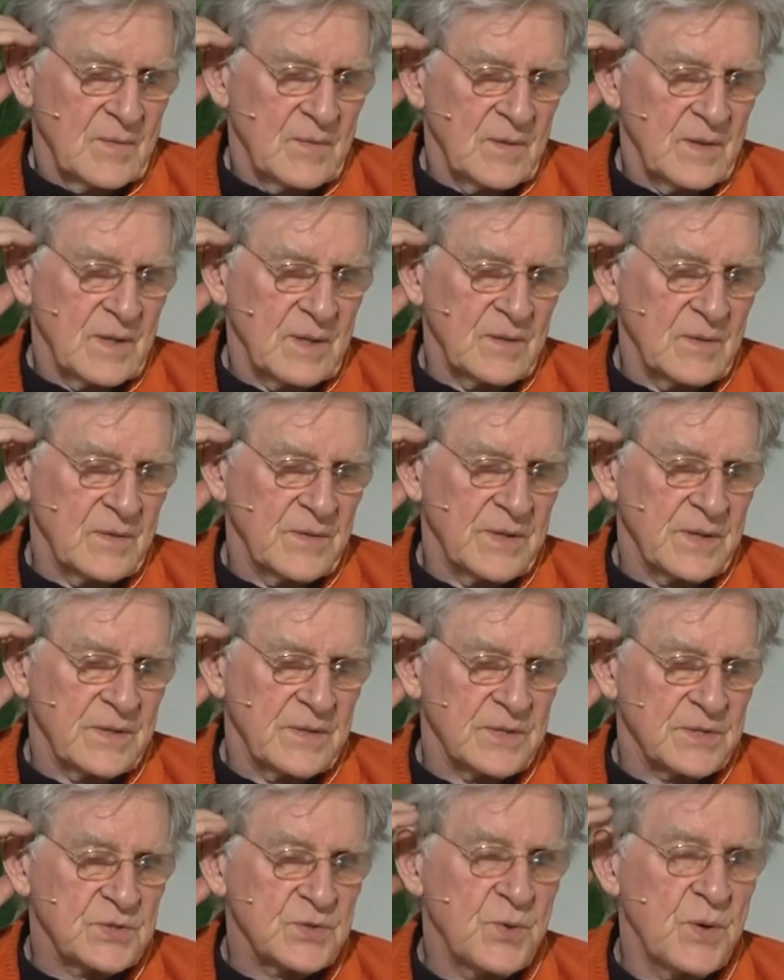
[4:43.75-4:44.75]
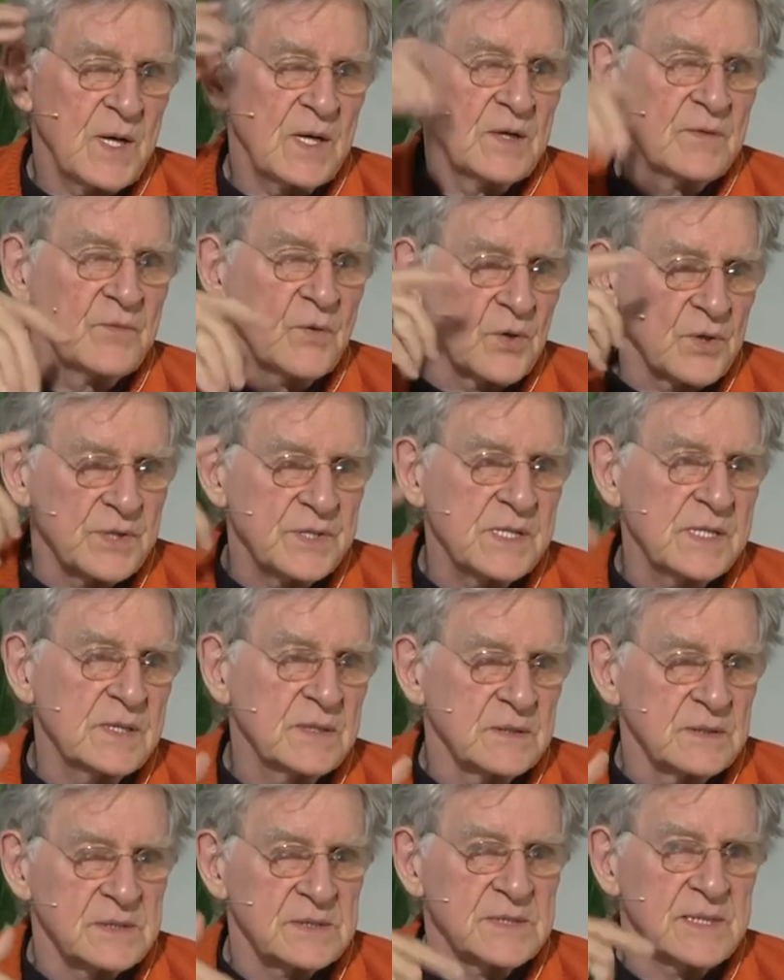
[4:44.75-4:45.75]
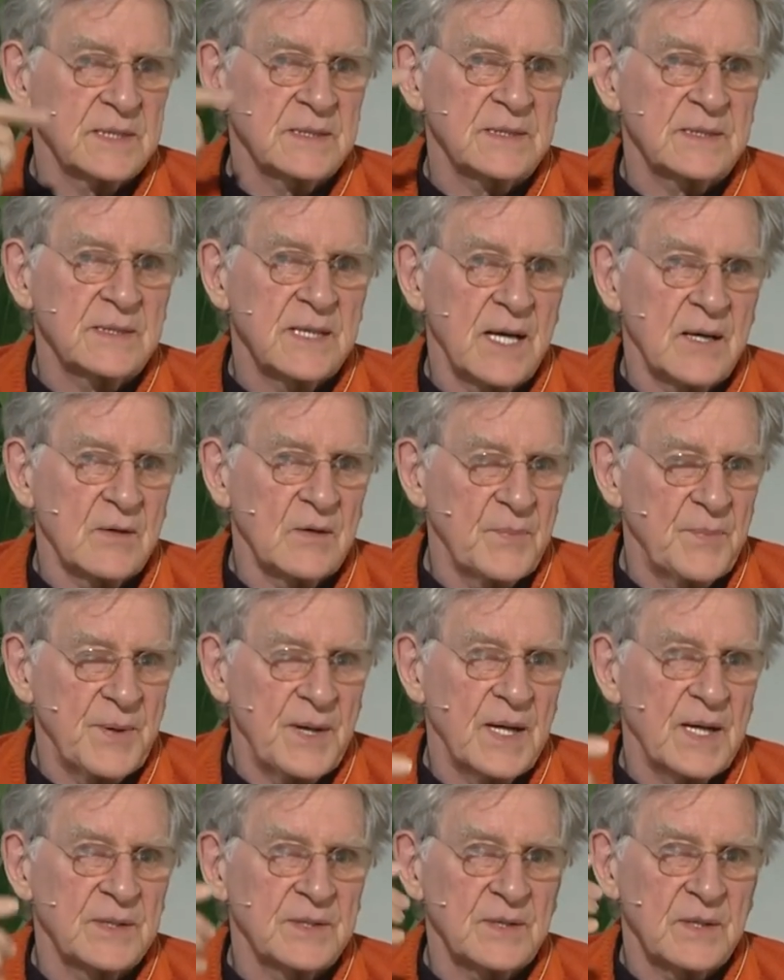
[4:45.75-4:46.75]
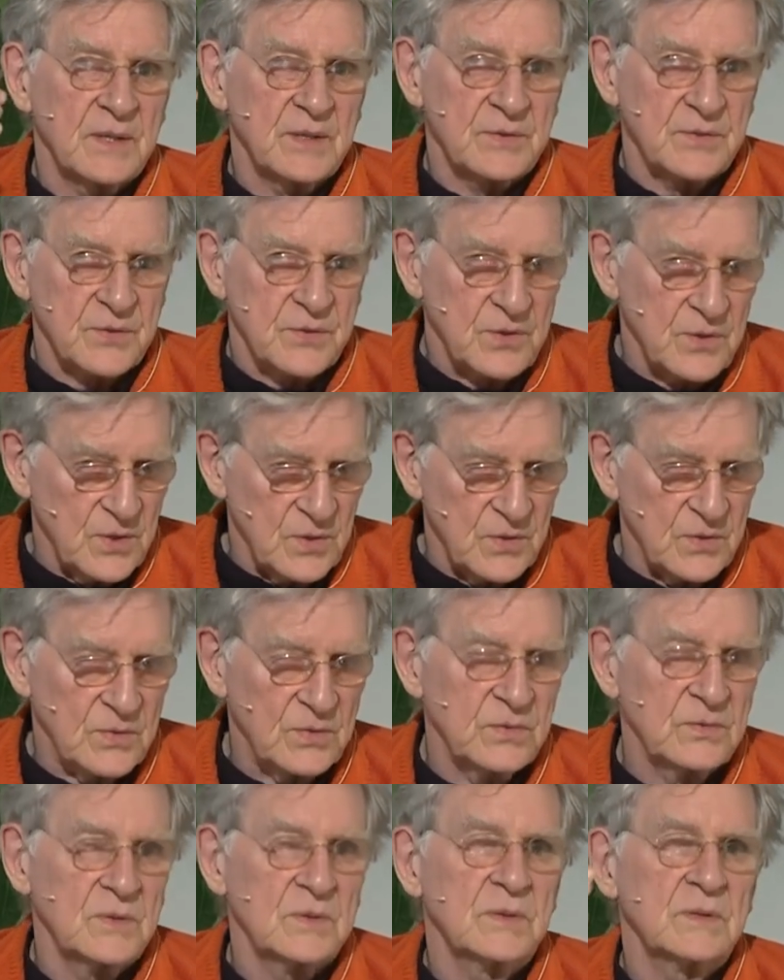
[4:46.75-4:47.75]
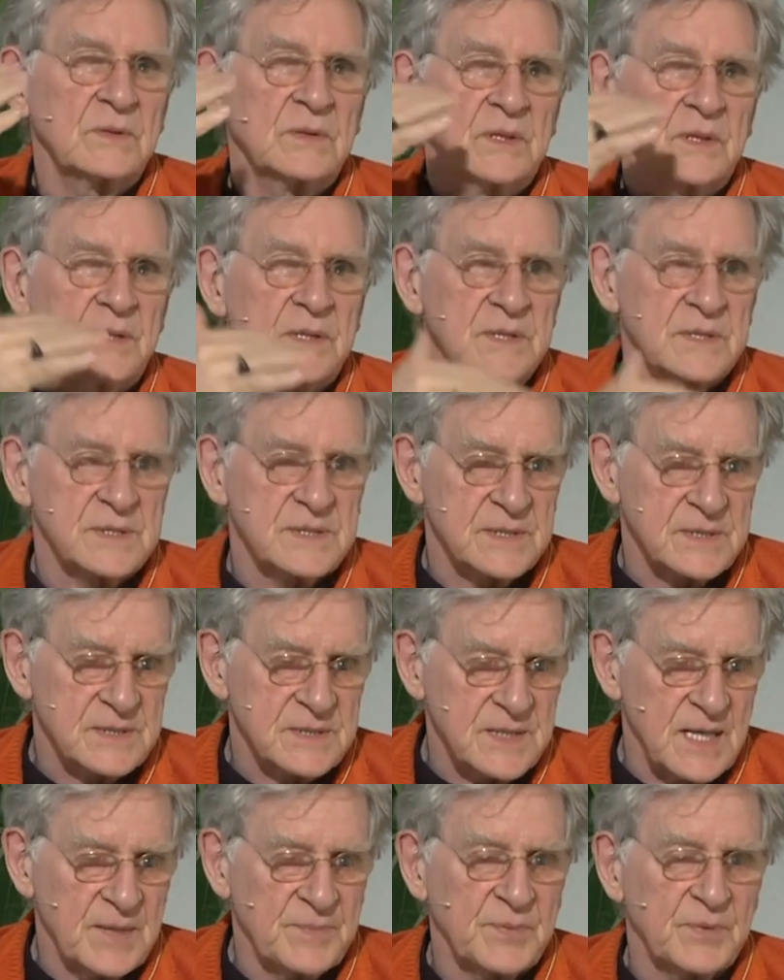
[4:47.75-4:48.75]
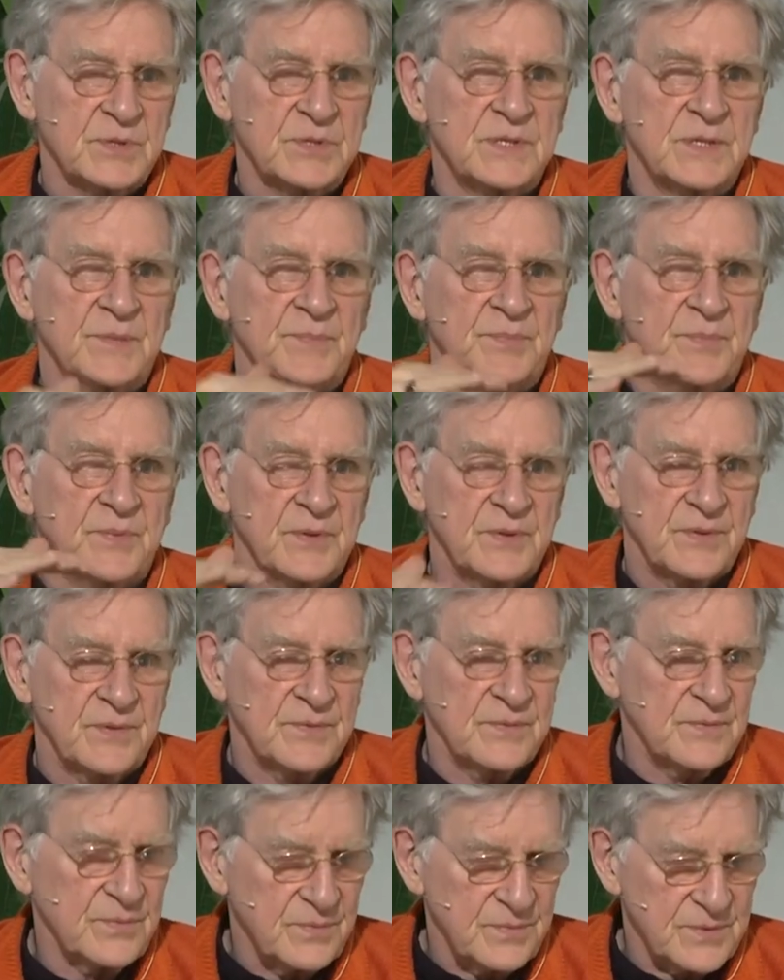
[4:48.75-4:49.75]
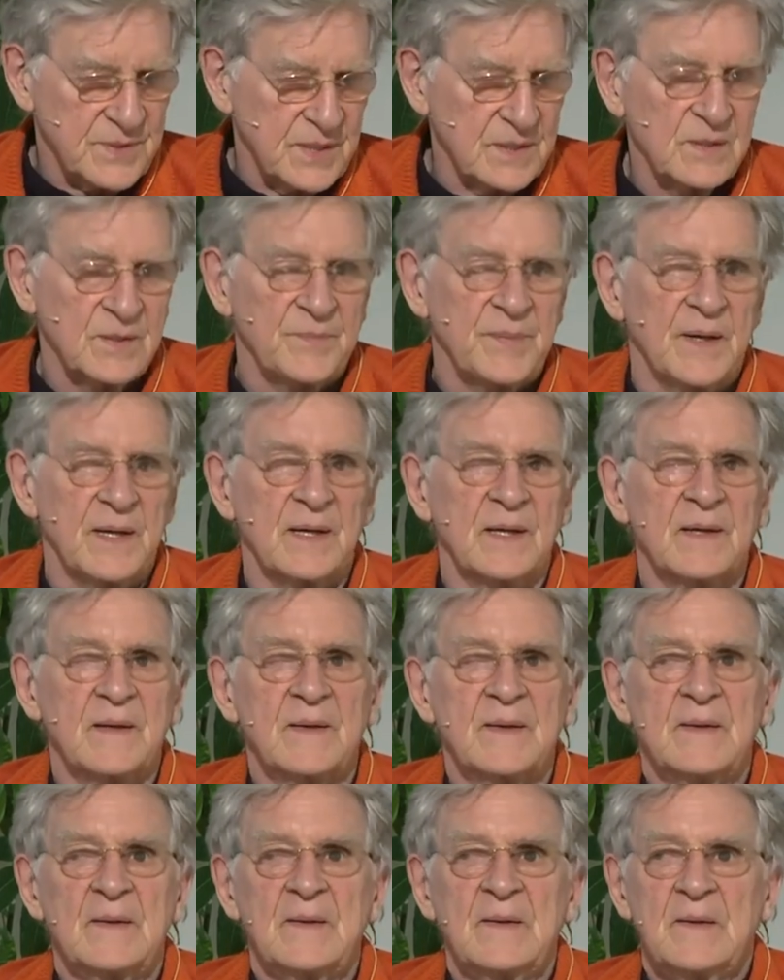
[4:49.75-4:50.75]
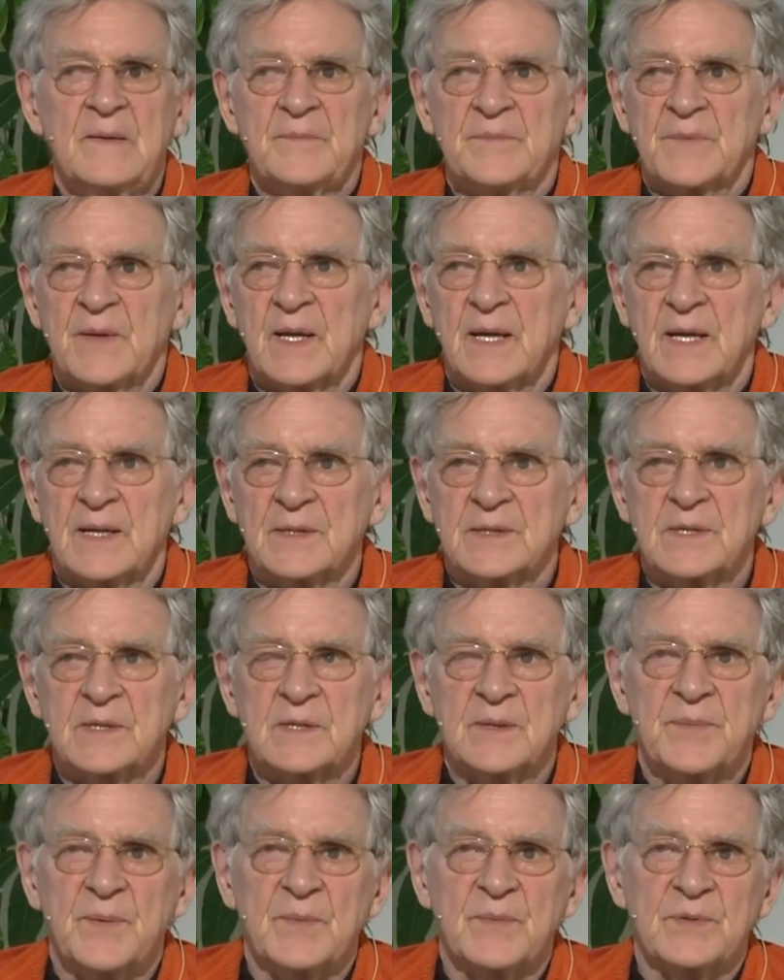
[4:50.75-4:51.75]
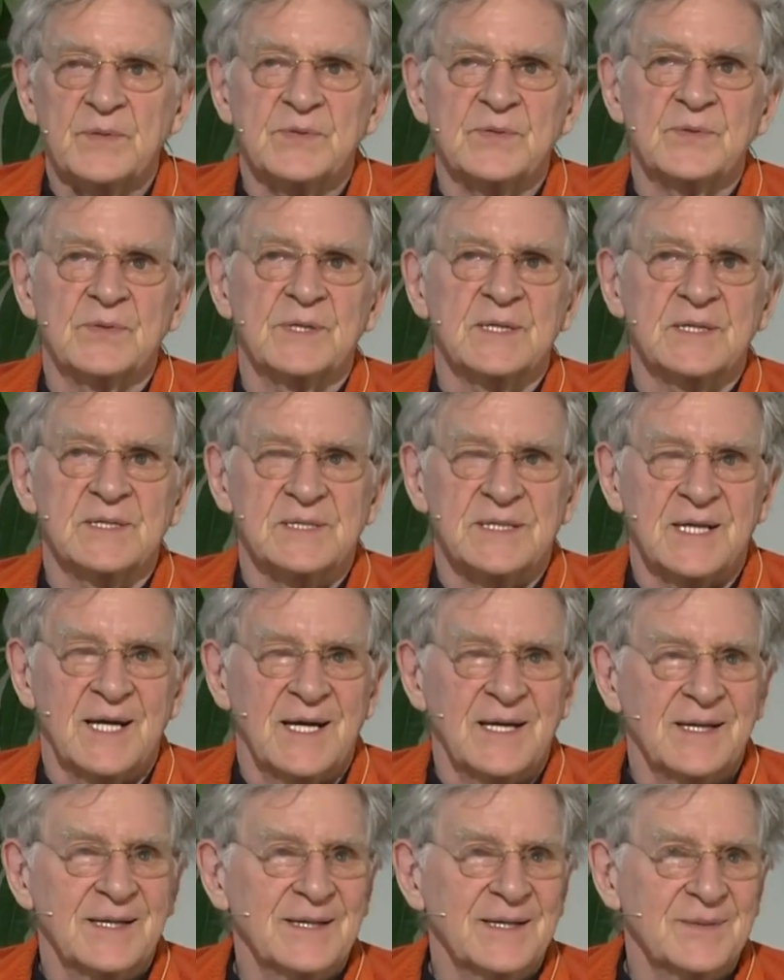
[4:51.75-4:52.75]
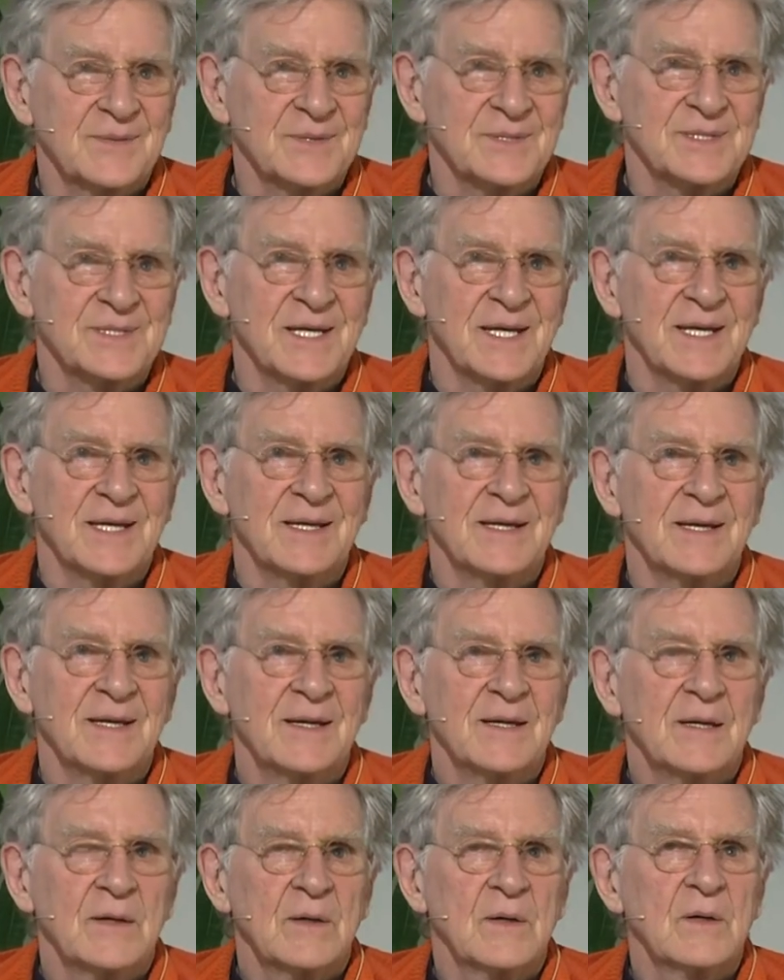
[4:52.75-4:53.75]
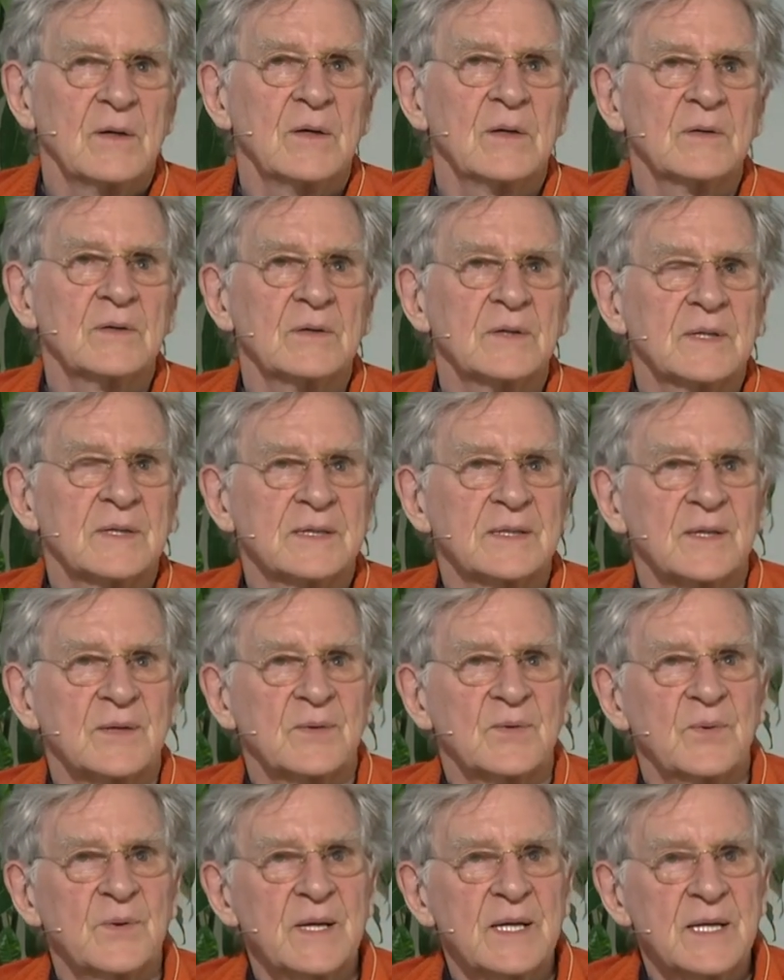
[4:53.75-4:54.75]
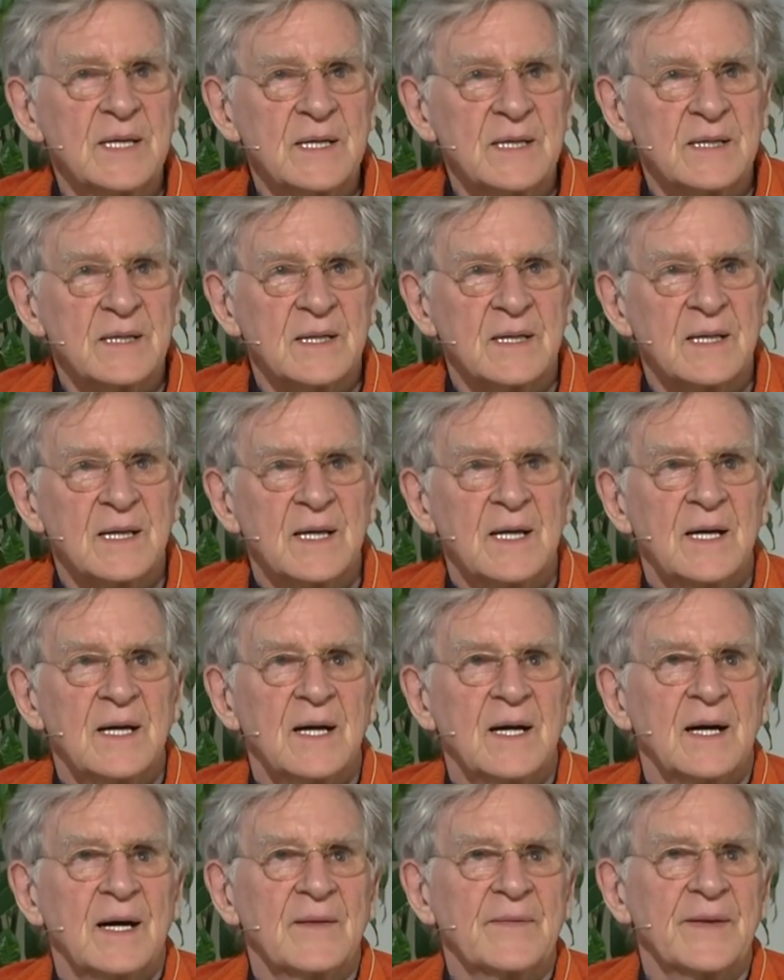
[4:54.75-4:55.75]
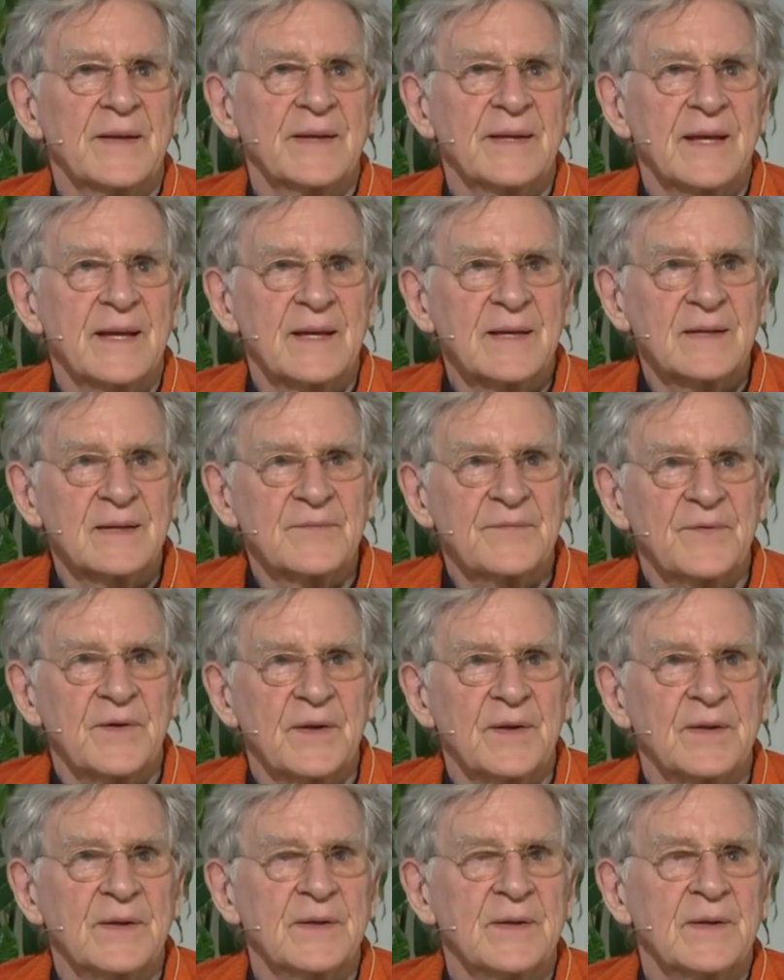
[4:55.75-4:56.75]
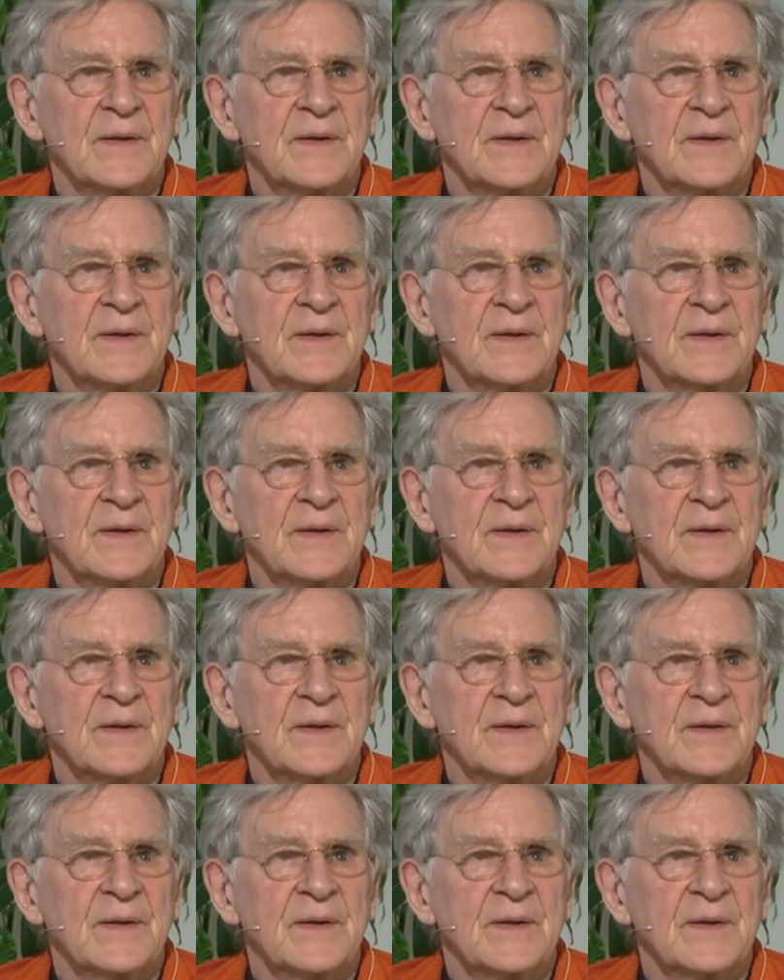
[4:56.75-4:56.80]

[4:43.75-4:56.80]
you know, there are these 12 ordeals that Naropa had to undergo in his discipleship with Tilopa. And Tilopa would do things like, he would say, oh, look at the queen on that elephant.